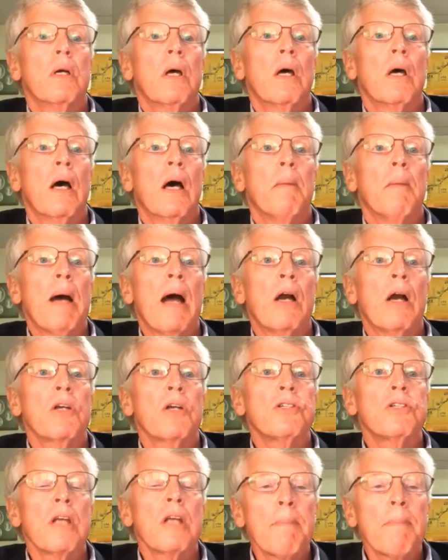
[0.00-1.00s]
our
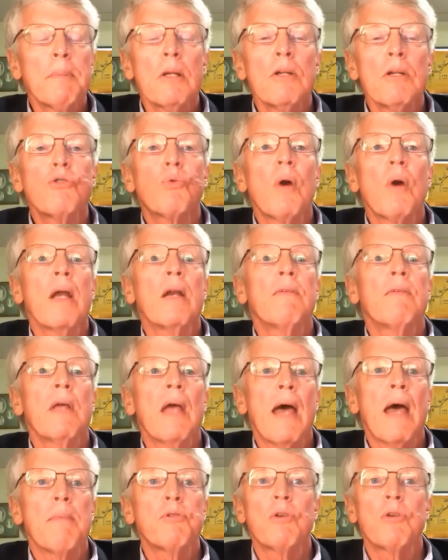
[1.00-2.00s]
acceptance rate of
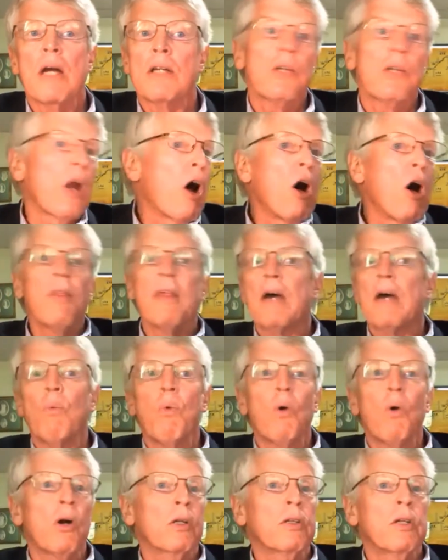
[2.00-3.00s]
the abstracts and all that
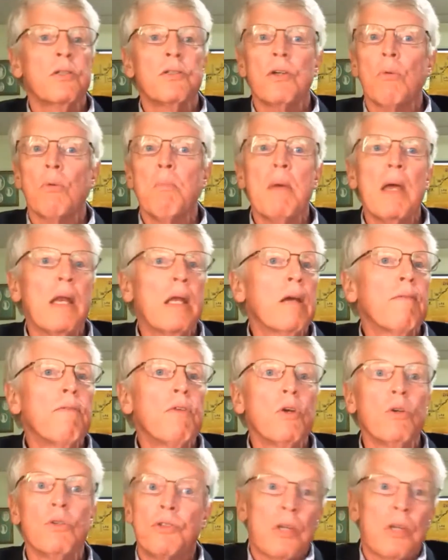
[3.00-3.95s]
work that so many of you,